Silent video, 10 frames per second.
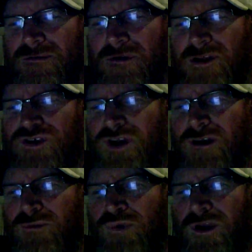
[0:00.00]
I try
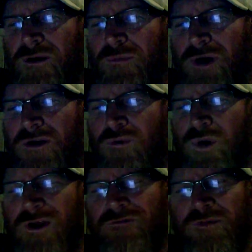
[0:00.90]
to bring a better
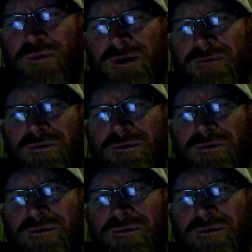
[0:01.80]
way for people.